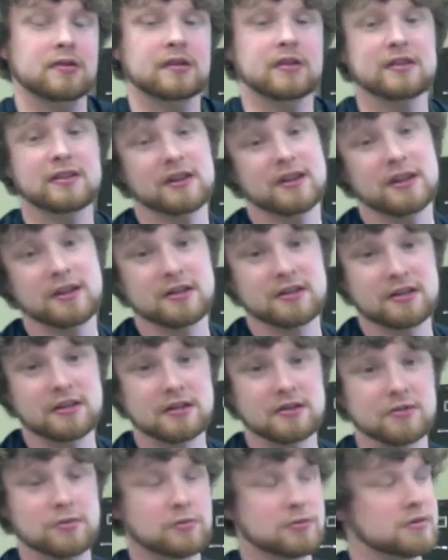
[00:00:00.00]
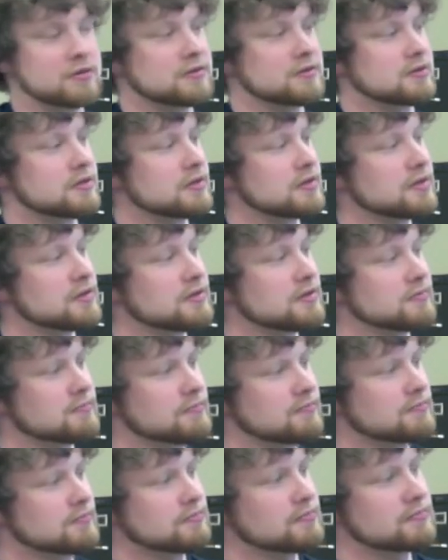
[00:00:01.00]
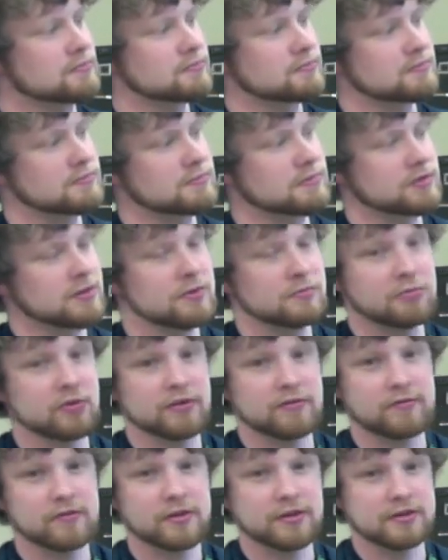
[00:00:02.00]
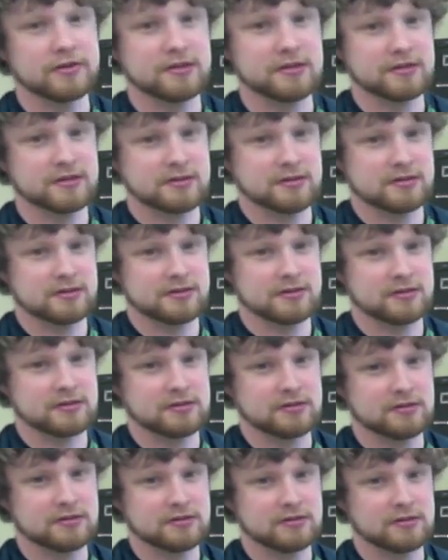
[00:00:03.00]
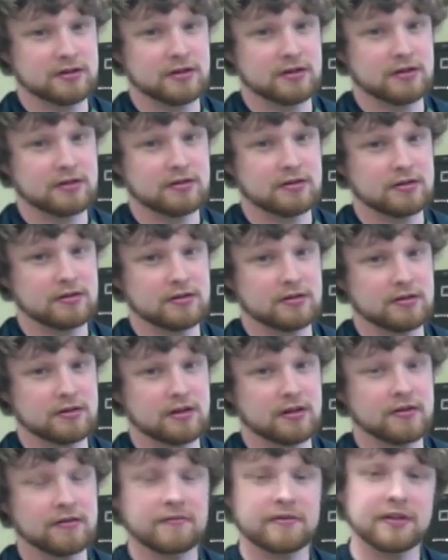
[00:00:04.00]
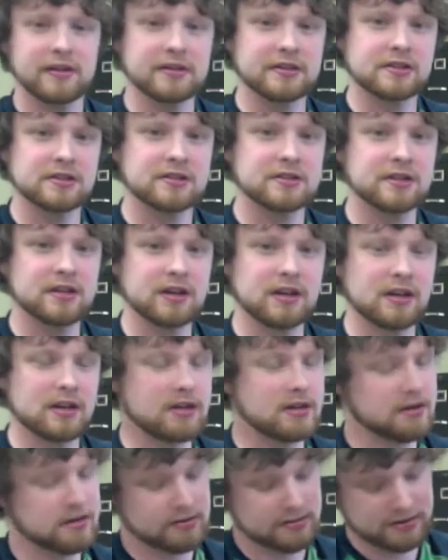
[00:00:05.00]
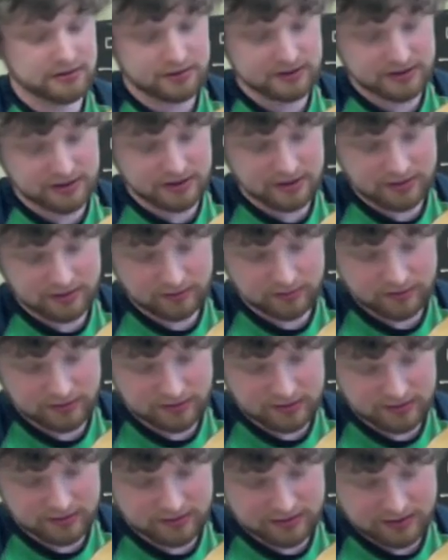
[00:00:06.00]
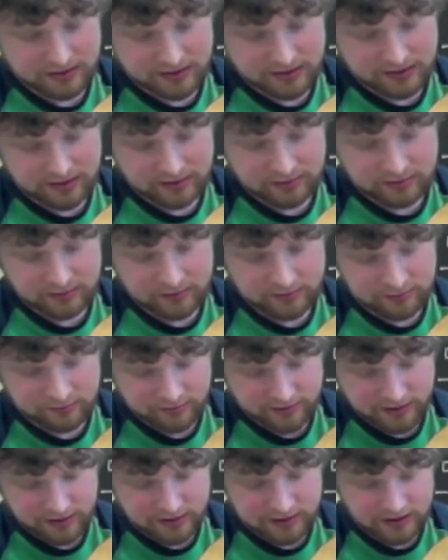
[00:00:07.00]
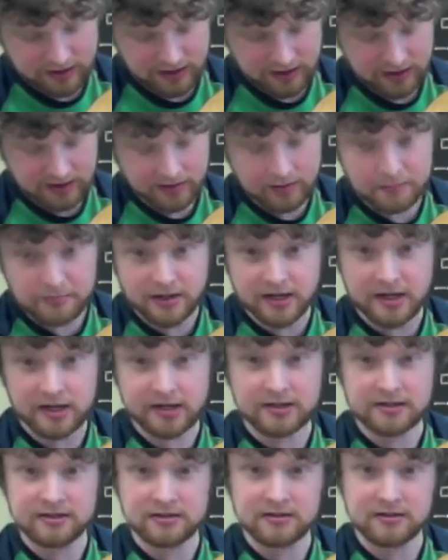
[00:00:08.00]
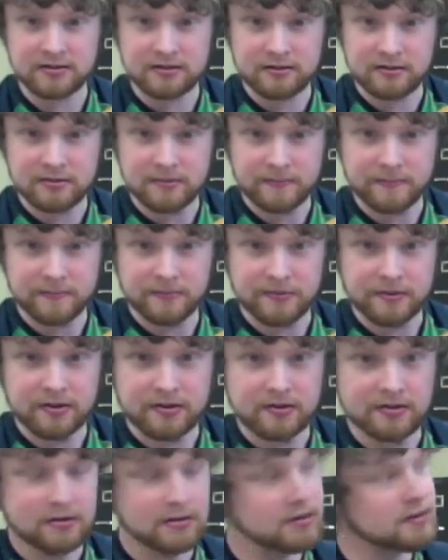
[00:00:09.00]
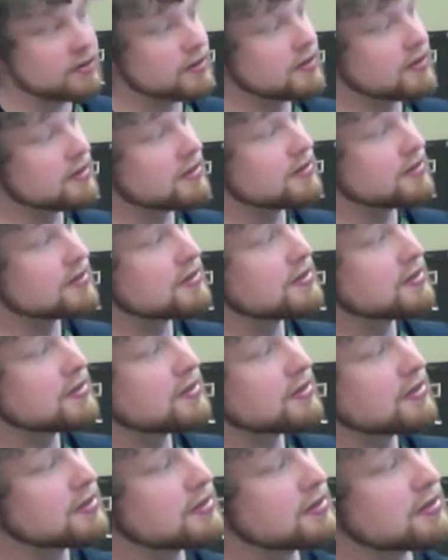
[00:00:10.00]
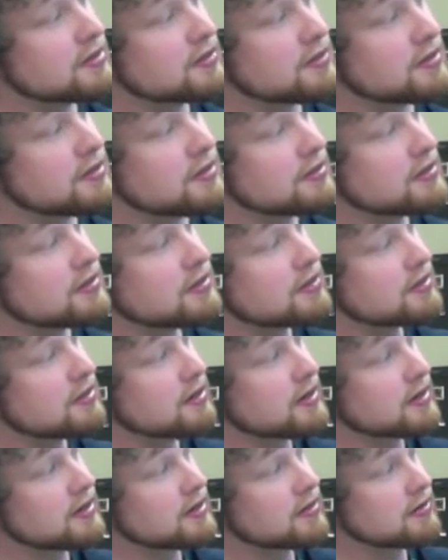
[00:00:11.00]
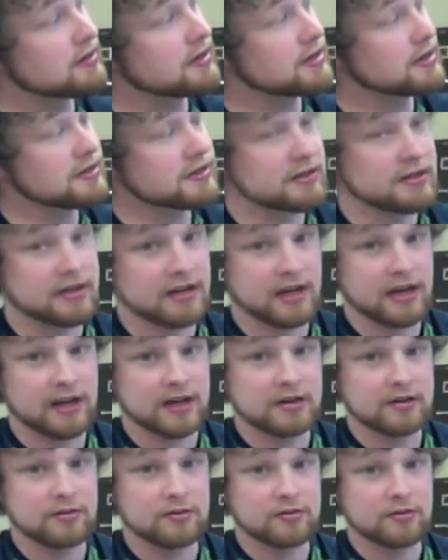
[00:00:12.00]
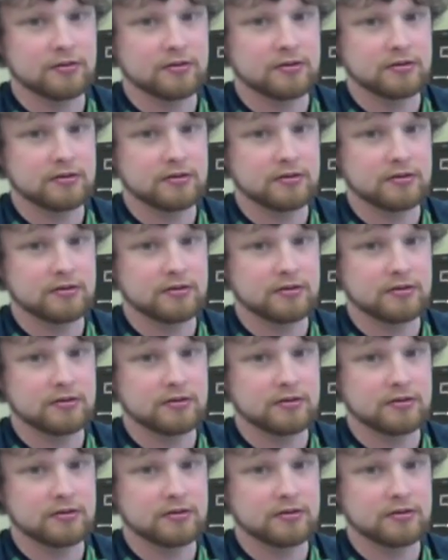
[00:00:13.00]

any D you want. Two more voicings of that C. Here's a C chord that's kind of cool with a D in the bass. It's like your easy A chord